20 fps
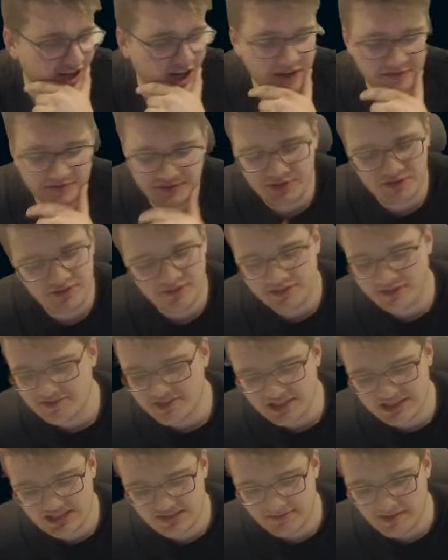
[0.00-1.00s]
After
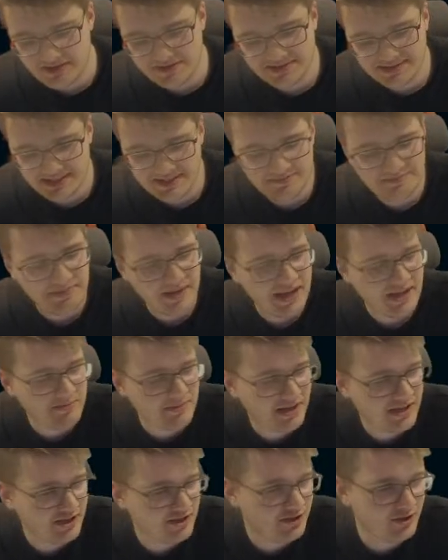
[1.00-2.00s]
Rustamouse didn't pay
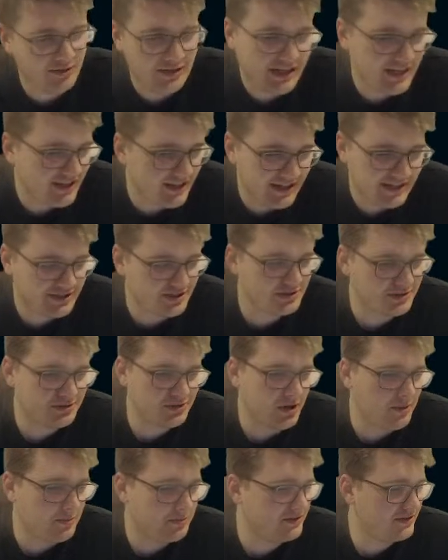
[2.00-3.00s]
me, you know, I just
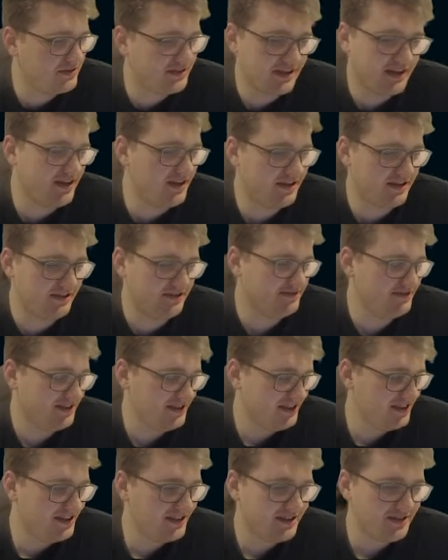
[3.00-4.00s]
stopped
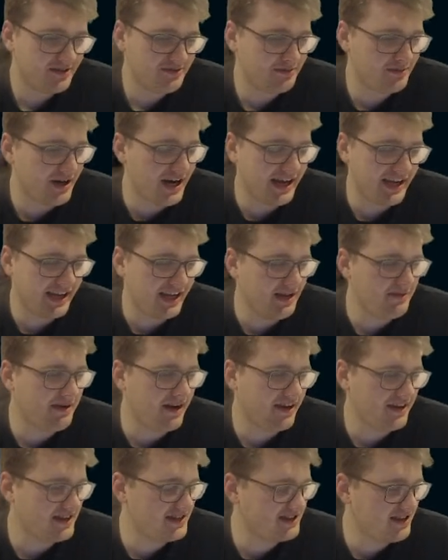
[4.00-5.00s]
bragging
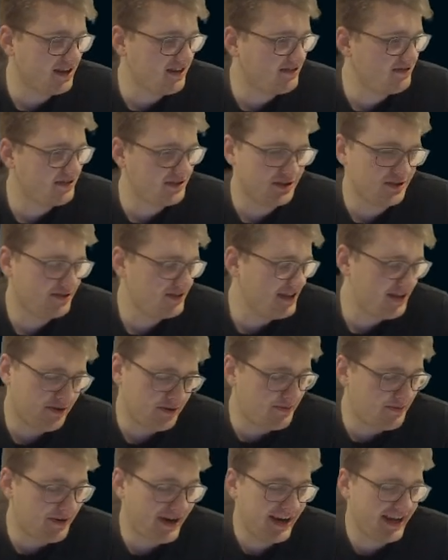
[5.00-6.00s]
about his stuff, you know,
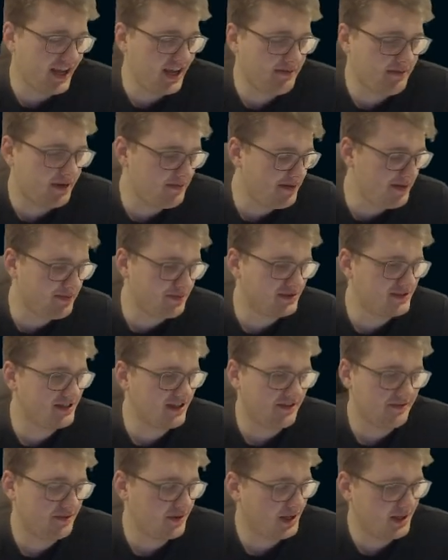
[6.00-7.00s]
or bragging about people's
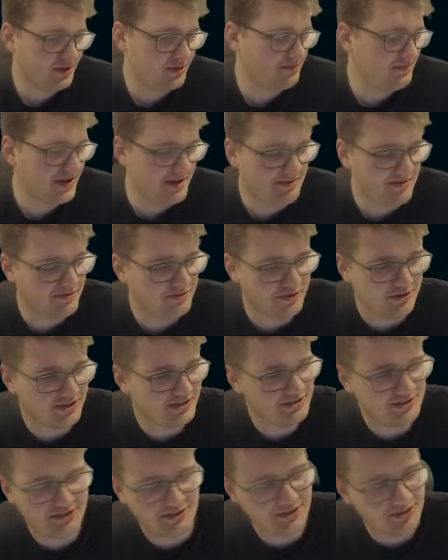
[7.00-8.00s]
stuff when they don't pay me for
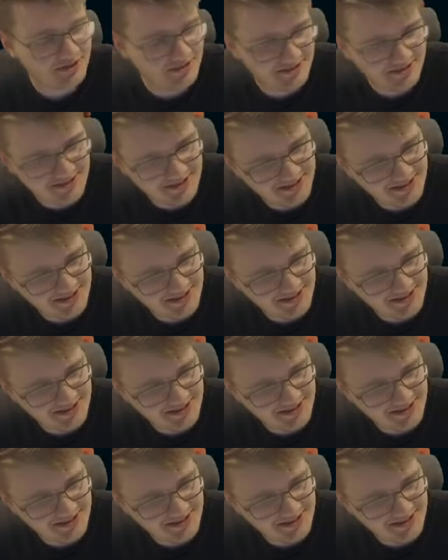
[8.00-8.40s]
it, so, you know.